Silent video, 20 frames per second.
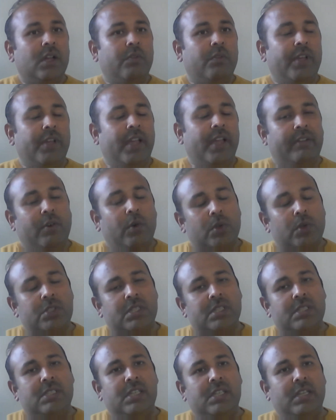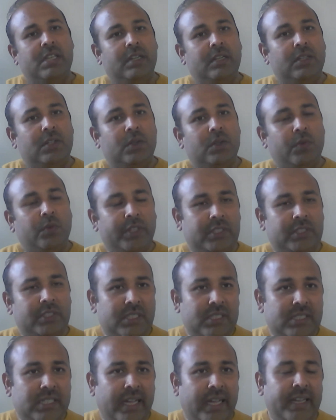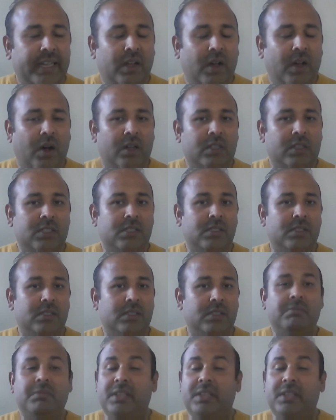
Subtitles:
We have courses here which design on